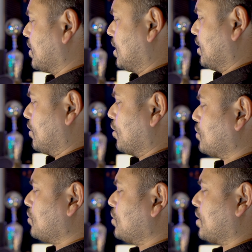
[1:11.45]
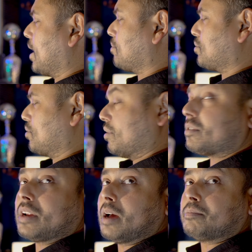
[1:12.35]
you go to your app stores.
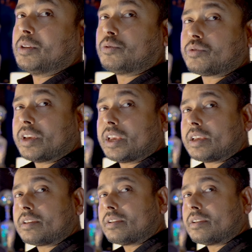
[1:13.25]
I'm using